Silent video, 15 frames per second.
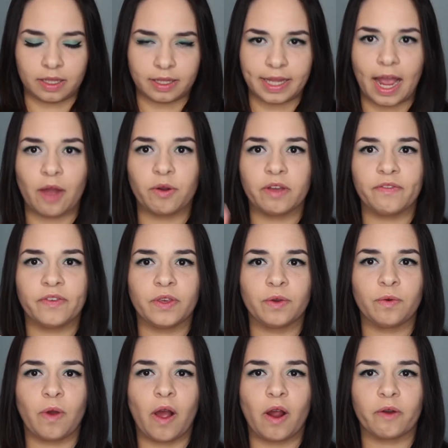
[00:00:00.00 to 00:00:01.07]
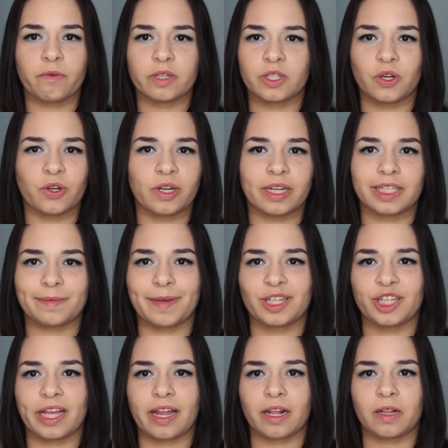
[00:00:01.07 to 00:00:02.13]
Now if you are returning to my
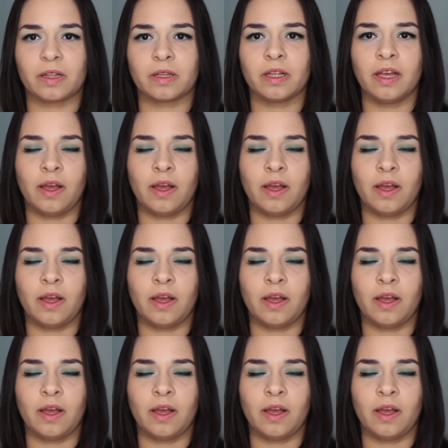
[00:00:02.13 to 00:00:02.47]
channel,